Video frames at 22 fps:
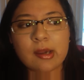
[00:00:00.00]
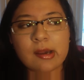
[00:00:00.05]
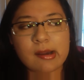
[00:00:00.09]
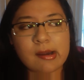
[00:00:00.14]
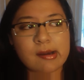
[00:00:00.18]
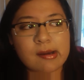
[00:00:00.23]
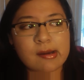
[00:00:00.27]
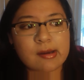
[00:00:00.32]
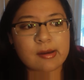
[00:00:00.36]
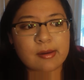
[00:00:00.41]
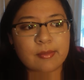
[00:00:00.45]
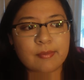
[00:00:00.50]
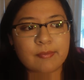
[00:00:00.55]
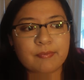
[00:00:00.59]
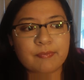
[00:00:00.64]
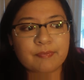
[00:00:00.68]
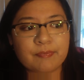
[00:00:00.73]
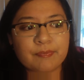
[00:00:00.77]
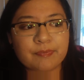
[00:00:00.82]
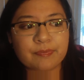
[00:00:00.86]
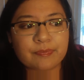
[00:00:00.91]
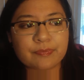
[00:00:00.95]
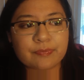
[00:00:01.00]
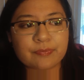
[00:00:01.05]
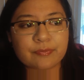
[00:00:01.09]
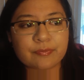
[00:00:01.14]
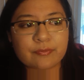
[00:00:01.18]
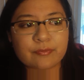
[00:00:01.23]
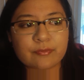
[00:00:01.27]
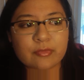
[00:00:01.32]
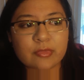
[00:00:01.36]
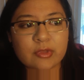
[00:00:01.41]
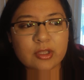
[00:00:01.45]
Um,
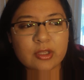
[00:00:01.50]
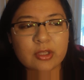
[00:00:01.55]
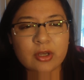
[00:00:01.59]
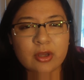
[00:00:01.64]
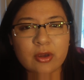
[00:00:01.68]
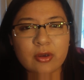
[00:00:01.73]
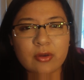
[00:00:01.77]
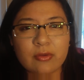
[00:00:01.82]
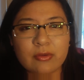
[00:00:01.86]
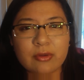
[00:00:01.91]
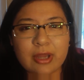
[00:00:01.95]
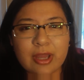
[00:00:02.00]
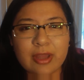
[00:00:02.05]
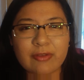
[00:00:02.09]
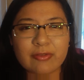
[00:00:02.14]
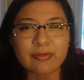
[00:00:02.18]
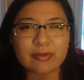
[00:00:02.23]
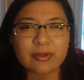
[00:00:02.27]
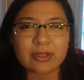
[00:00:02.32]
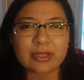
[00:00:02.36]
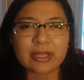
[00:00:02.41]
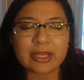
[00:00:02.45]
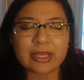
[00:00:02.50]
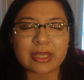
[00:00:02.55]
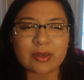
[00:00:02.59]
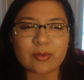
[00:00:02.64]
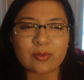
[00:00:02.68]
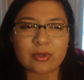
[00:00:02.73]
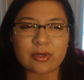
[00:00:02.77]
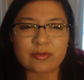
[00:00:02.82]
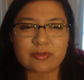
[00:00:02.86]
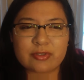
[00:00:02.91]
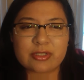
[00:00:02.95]
you know, I feel like it
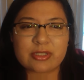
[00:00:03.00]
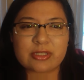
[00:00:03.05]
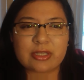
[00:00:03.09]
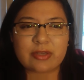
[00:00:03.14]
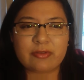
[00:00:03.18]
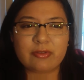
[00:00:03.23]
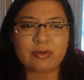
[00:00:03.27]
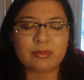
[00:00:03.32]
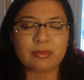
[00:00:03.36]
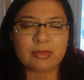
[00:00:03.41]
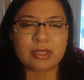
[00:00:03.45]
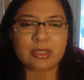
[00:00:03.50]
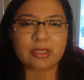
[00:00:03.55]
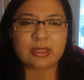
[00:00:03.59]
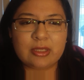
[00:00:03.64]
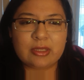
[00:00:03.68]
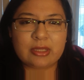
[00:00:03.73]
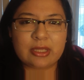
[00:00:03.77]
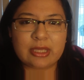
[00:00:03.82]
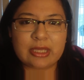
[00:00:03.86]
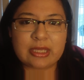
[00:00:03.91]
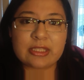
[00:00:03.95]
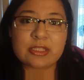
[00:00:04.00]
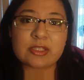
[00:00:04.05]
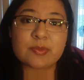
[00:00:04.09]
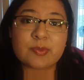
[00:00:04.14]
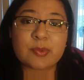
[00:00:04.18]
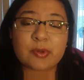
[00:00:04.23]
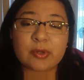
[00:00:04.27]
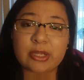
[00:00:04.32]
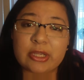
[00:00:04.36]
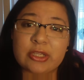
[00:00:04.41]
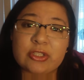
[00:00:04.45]
would have just given me like
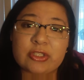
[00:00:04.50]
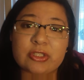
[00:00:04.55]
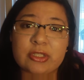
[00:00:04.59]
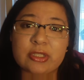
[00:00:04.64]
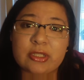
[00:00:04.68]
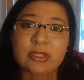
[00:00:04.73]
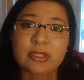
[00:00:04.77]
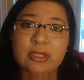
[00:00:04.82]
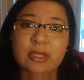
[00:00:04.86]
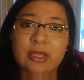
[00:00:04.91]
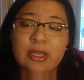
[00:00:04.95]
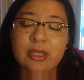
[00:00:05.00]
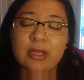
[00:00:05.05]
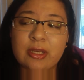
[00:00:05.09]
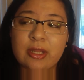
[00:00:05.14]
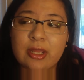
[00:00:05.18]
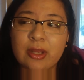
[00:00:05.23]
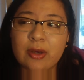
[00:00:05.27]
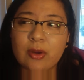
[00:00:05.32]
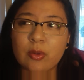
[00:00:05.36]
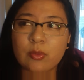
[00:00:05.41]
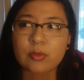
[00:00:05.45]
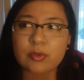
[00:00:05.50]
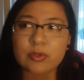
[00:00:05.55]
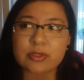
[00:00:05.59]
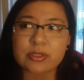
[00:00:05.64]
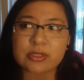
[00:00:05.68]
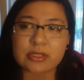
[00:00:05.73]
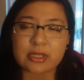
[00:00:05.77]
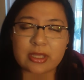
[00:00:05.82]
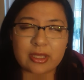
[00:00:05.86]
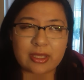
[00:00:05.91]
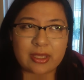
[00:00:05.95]
inspiration and, and
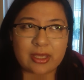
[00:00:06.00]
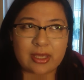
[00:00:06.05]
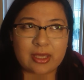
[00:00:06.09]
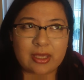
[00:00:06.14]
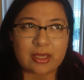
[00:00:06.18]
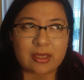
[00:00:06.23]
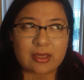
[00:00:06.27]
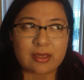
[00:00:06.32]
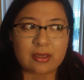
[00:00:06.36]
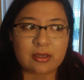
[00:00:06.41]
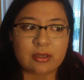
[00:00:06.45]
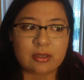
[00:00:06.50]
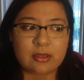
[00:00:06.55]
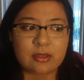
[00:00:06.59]
almost like a